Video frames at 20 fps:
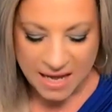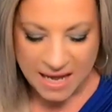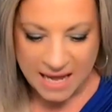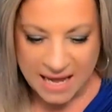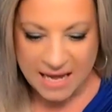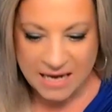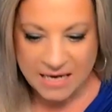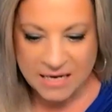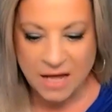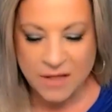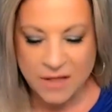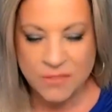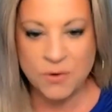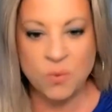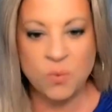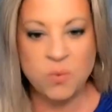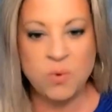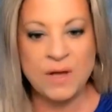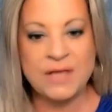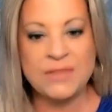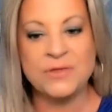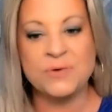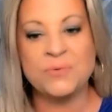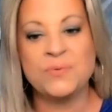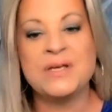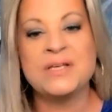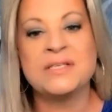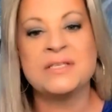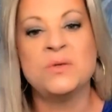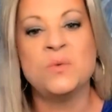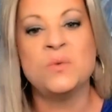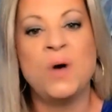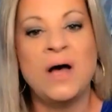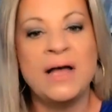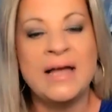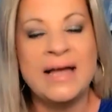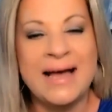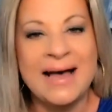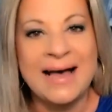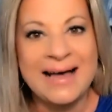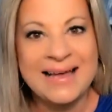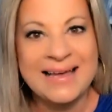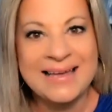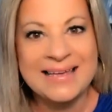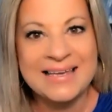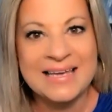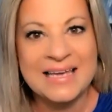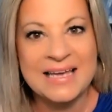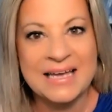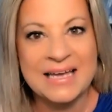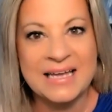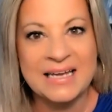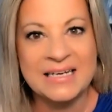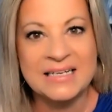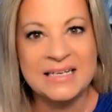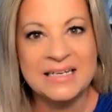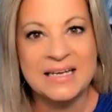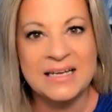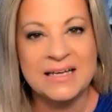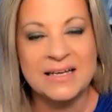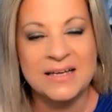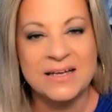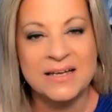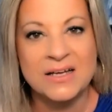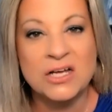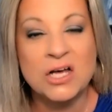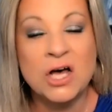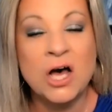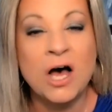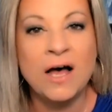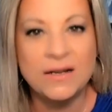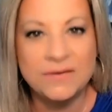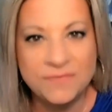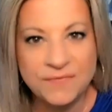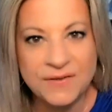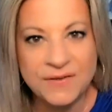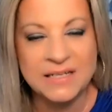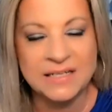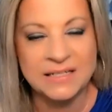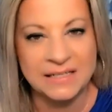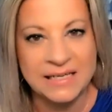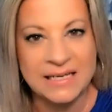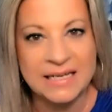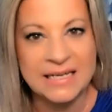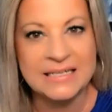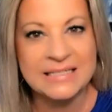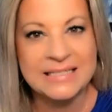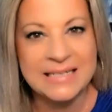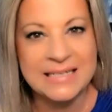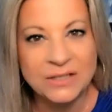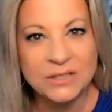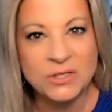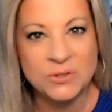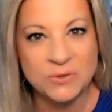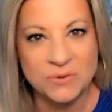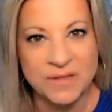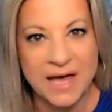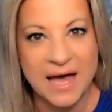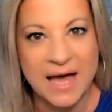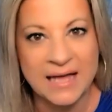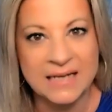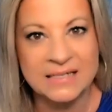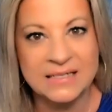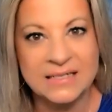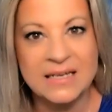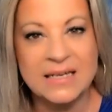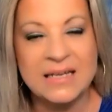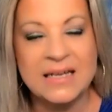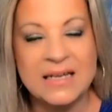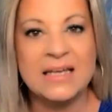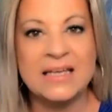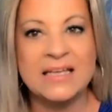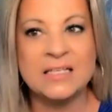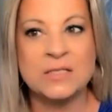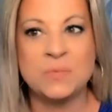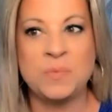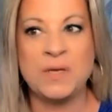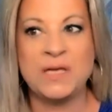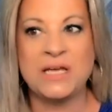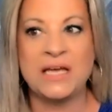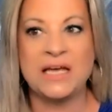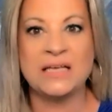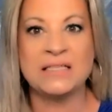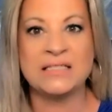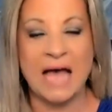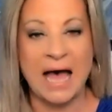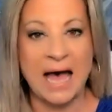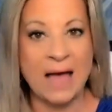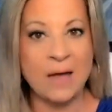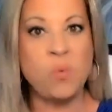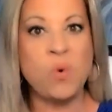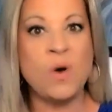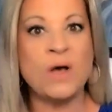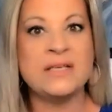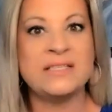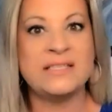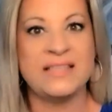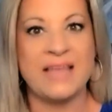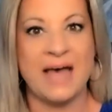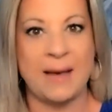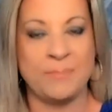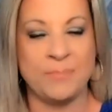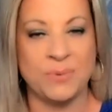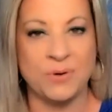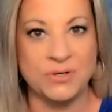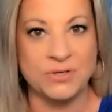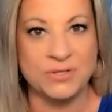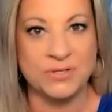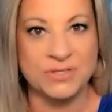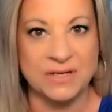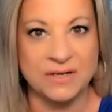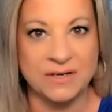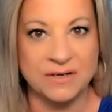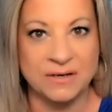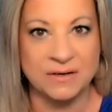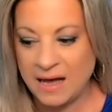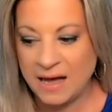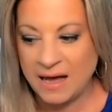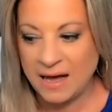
And the reason why I can confidently tell you that is because I was that person.